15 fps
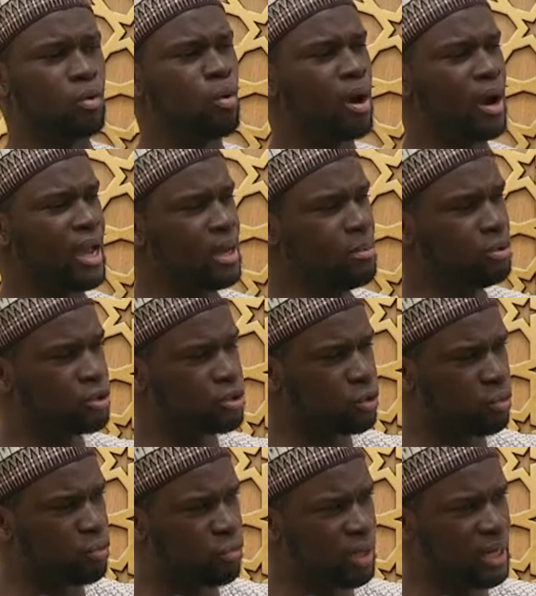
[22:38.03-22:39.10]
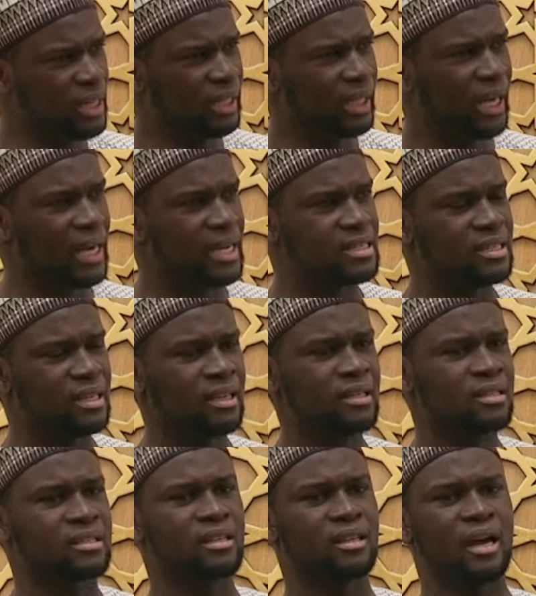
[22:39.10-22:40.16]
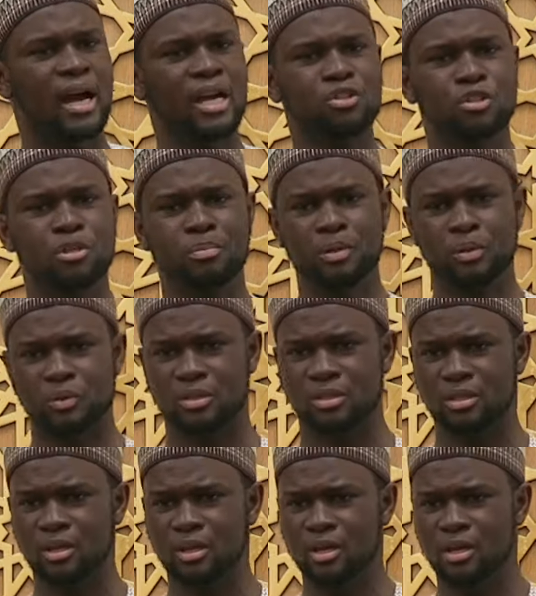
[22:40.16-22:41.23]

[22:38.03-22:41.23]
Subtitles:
who are able to realize His attributes,